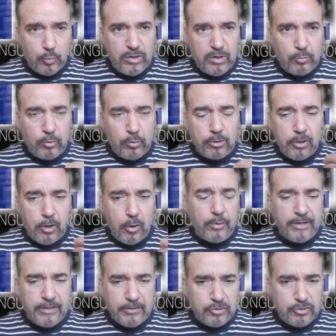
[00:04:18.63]
And in
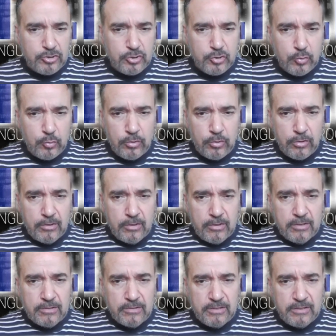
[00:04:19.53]
our next
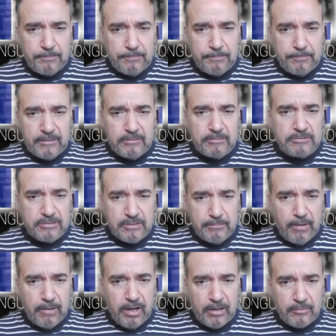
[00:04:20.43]
session, we will go
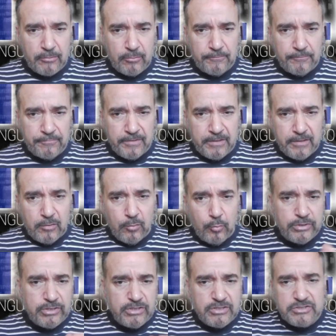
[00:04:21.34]
into the
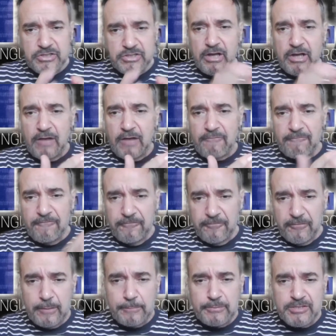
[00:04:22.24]
Milton model,
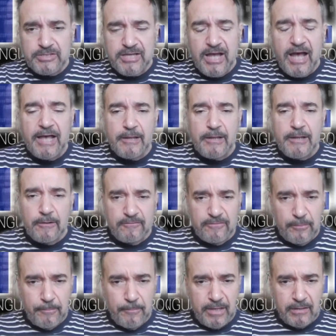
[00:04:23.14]
which is the
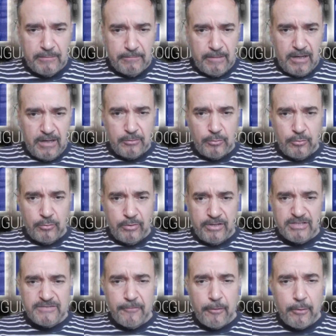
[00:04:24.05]
flip side of
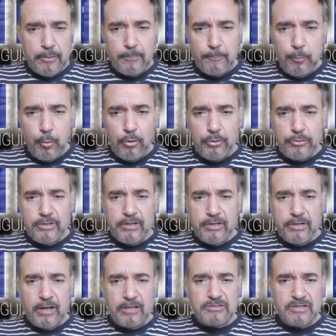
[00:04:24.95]
the meta model. And it's
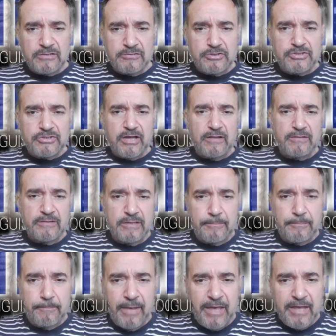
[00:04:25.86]
very important you guys
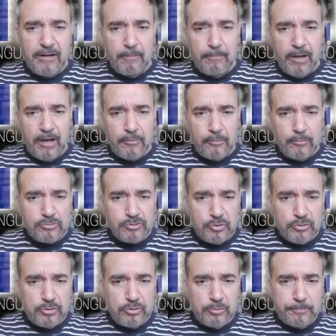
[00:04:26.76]
understand the meta
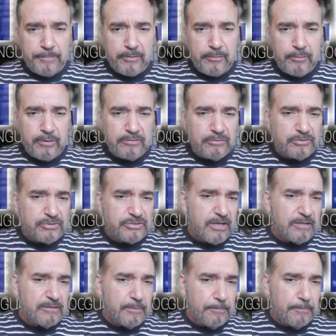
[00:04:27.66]
model so you'll better
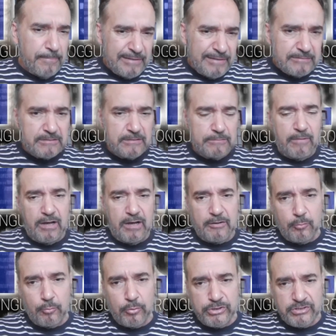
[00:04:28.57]
understand the
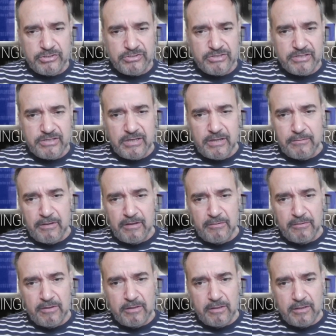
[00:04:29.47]
Milton model, which is the
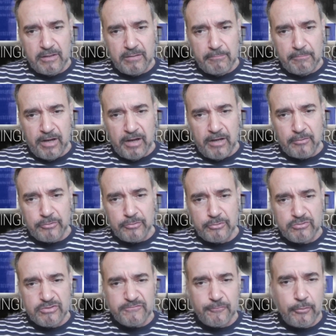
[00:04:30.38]

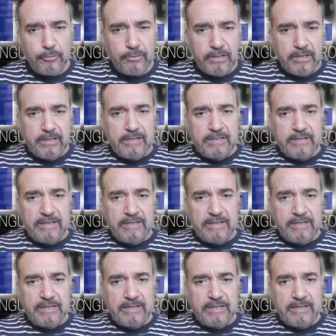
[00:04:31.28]
model used for